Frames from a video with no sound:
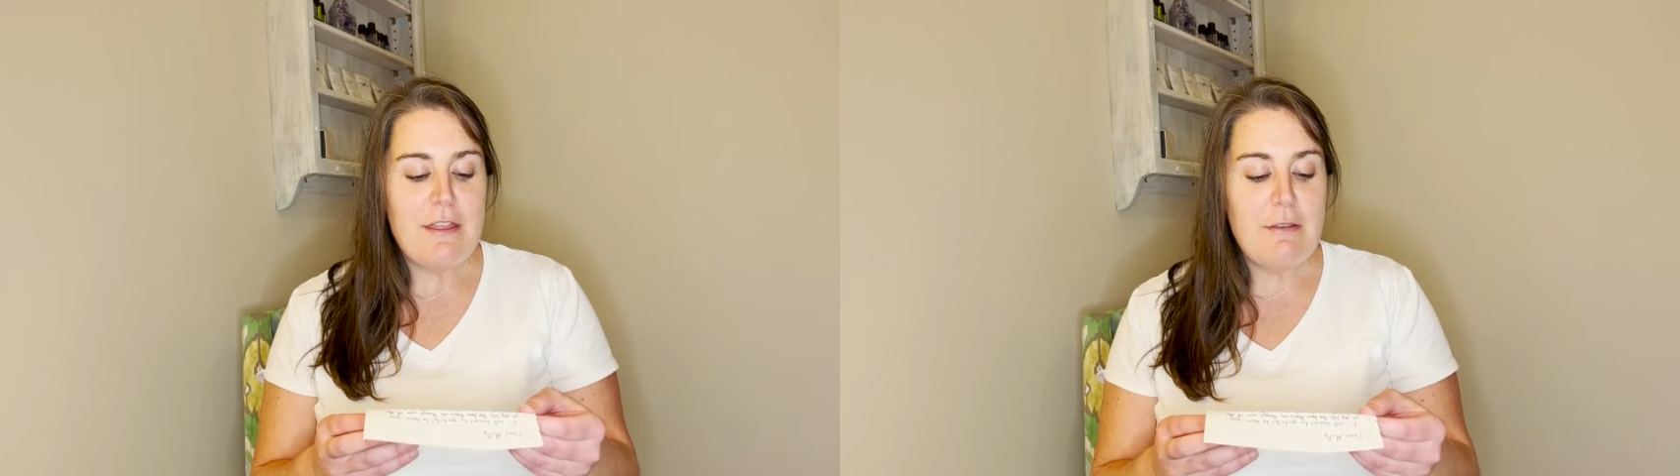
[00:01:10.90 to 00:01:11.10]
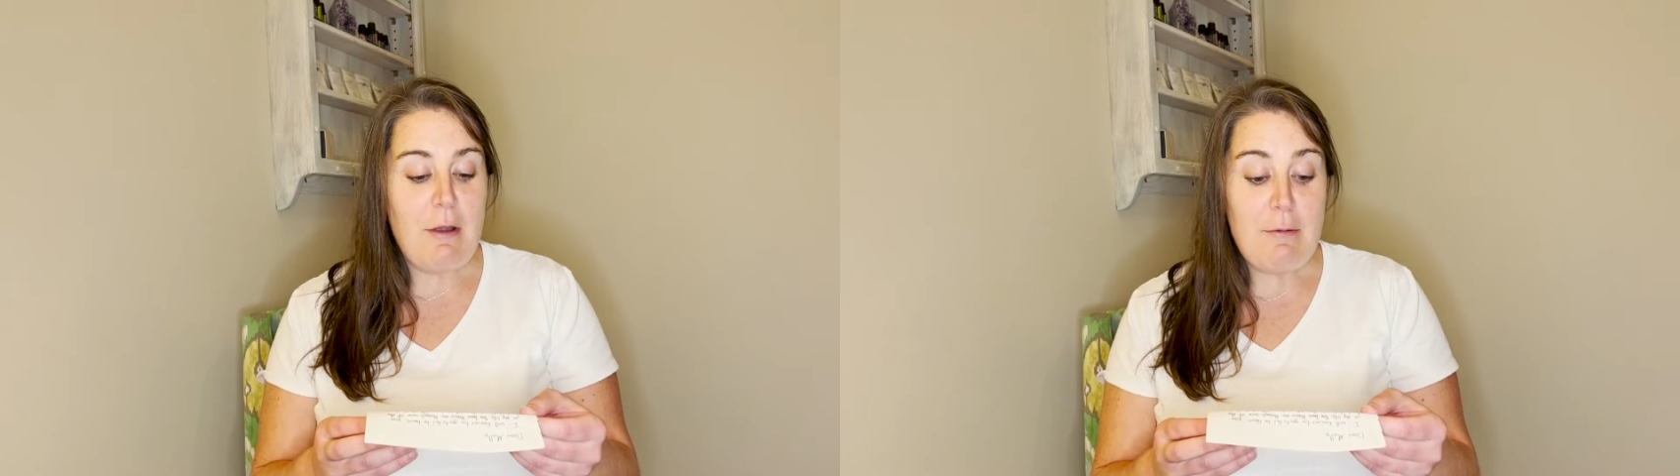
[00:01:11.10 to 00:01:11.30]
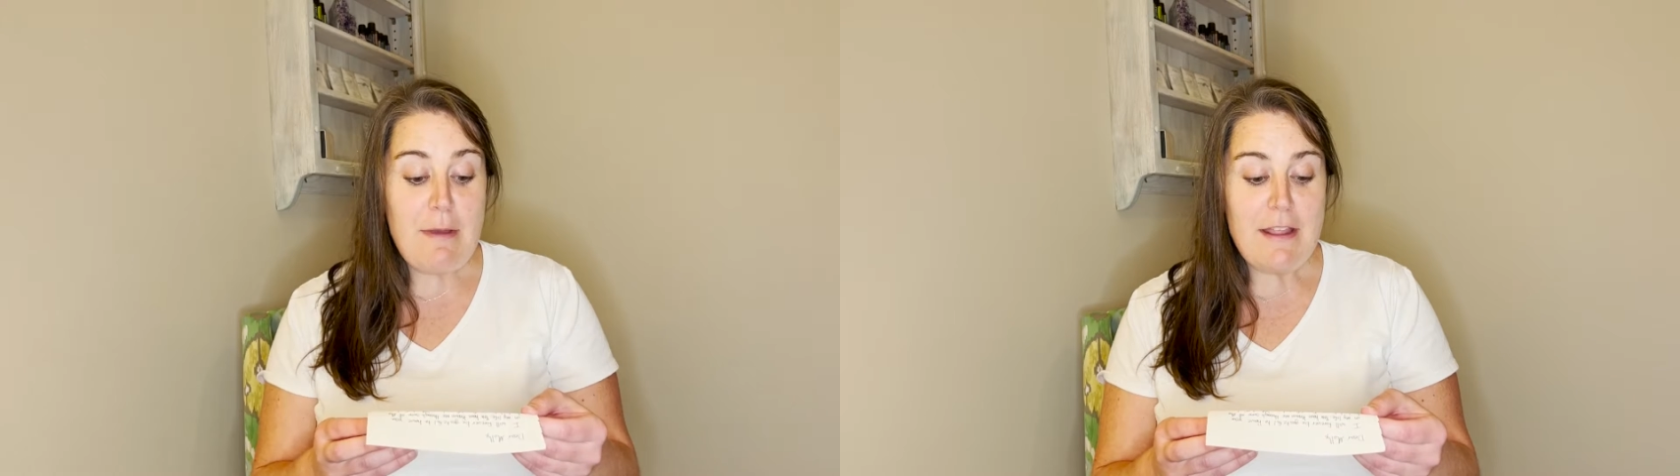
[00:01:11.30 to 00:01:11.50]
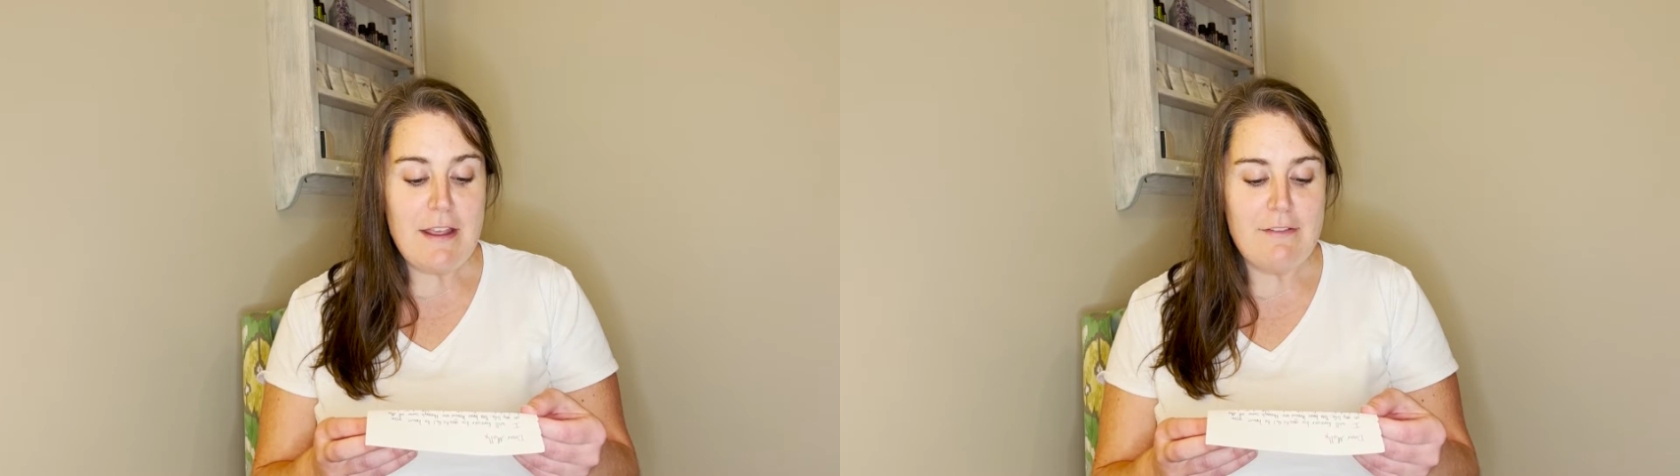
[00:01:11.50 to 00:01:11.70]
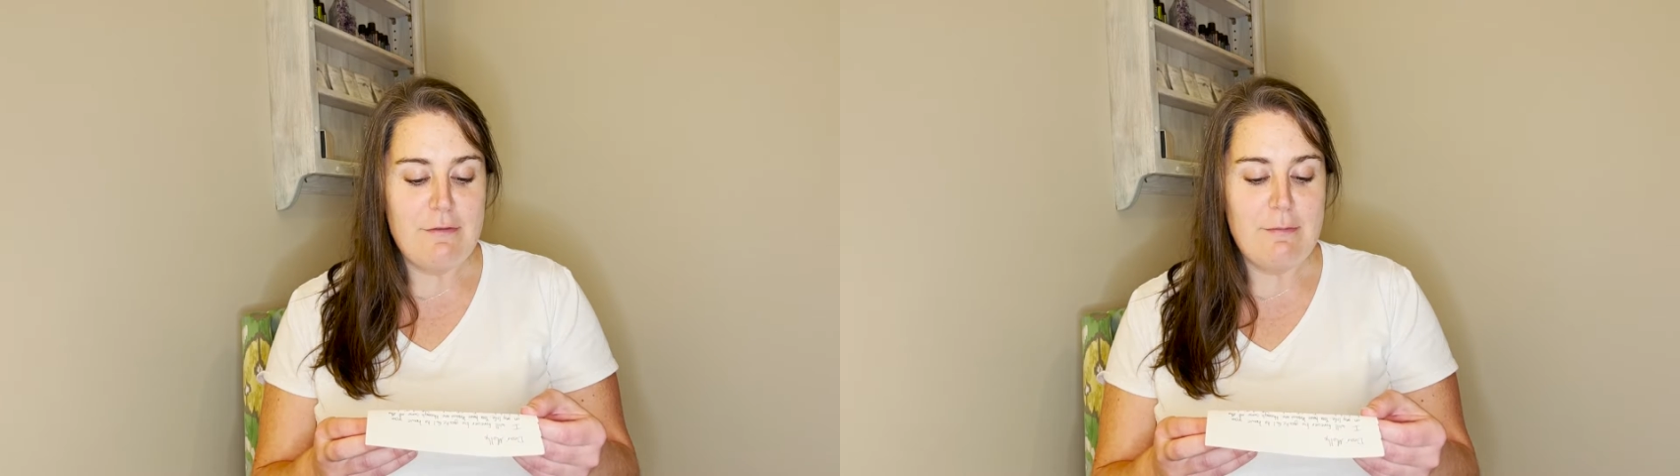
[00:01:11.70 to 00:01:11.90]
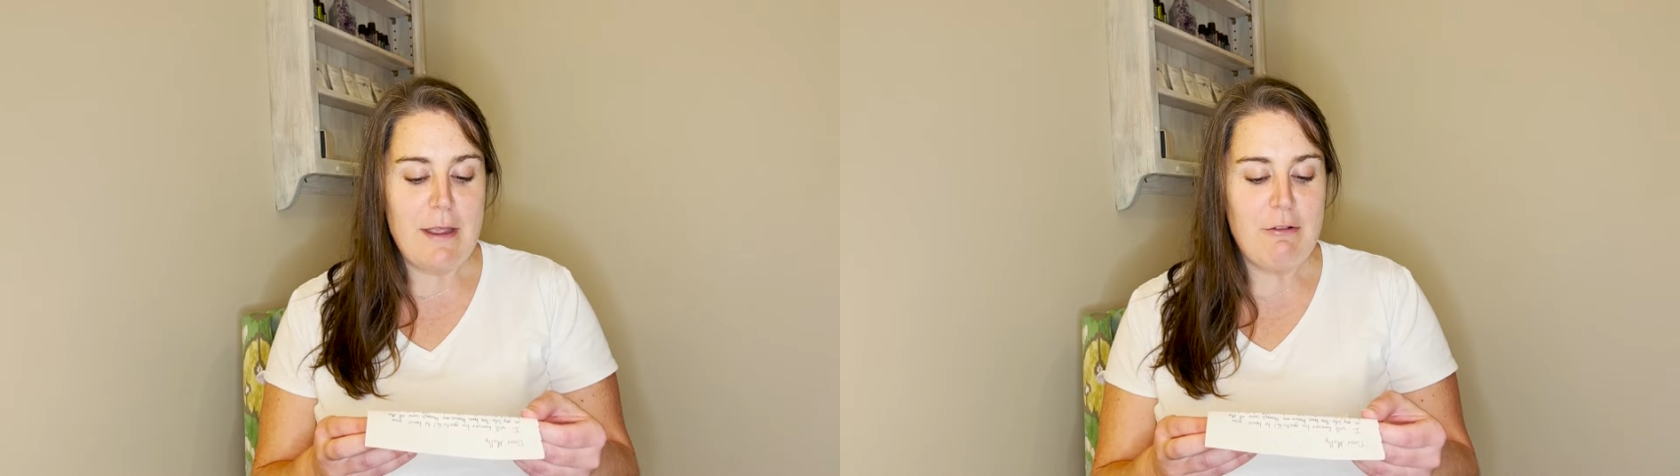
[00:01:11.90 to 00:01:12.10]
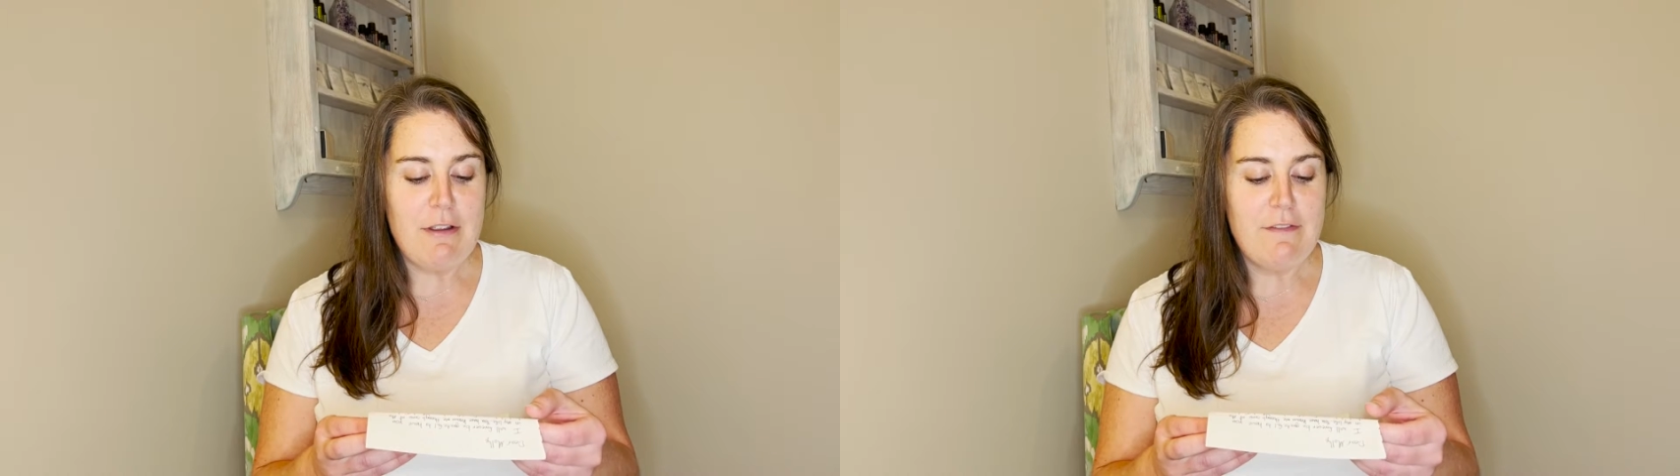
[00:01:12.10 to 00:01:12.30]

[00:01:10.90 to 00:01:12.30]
Throughout my life, my grief